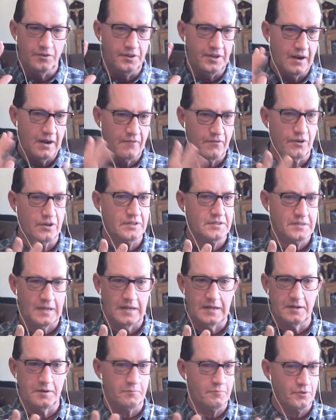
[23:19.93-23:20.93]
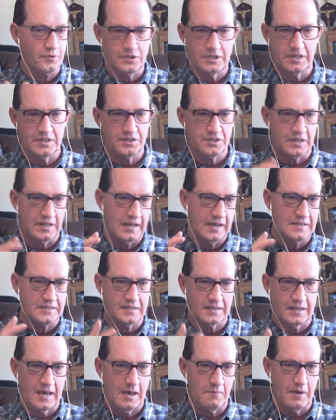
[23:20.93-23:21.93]
never intended potentially
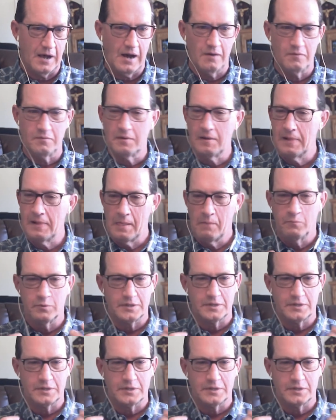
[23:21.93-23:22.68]
as it came out,